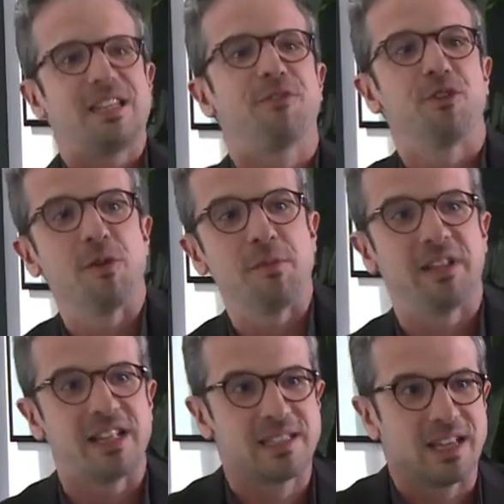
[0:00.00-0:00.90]
say for a moment
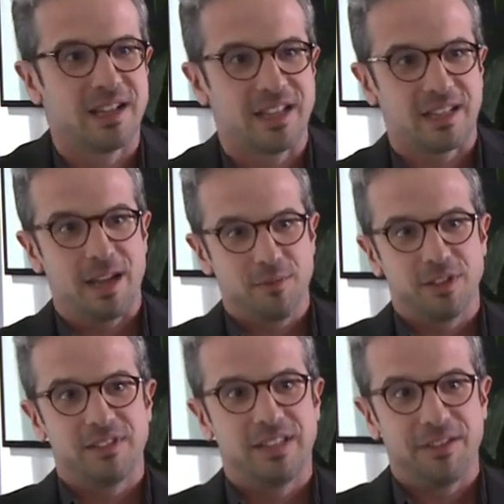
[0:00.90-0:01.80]
that I'm
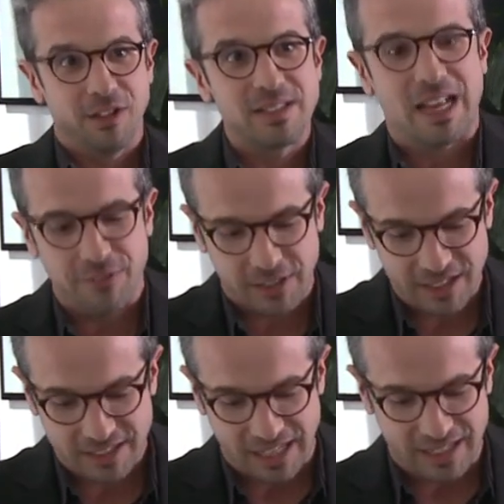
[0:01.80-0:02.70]
the devil's
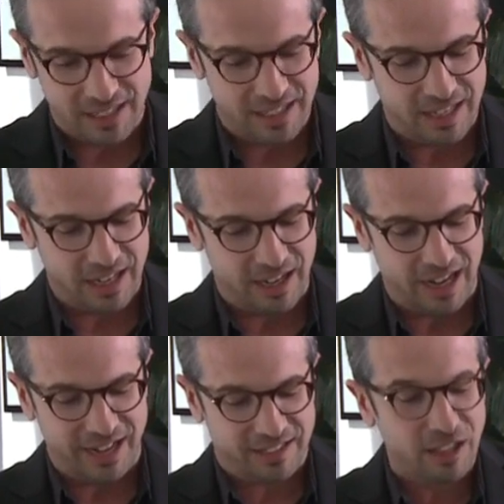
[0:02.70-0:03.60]
advocate, and
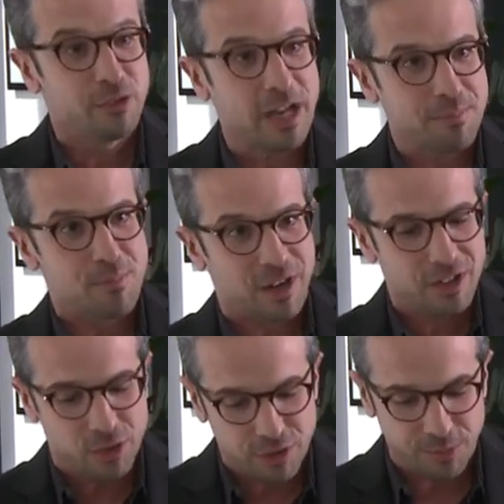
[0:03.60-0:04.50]
I tell you that Mark
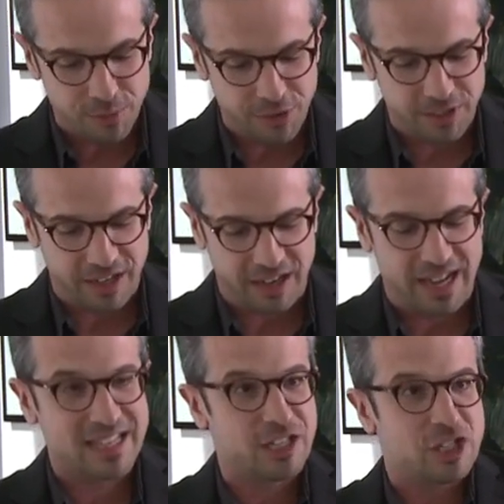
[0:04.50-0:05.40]
Zuckerberg
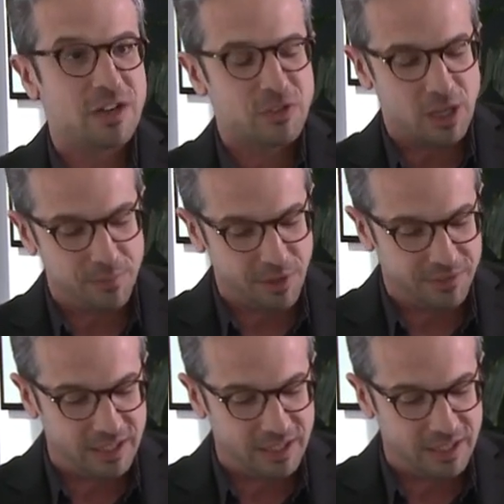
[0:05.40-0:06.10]
has achieved some of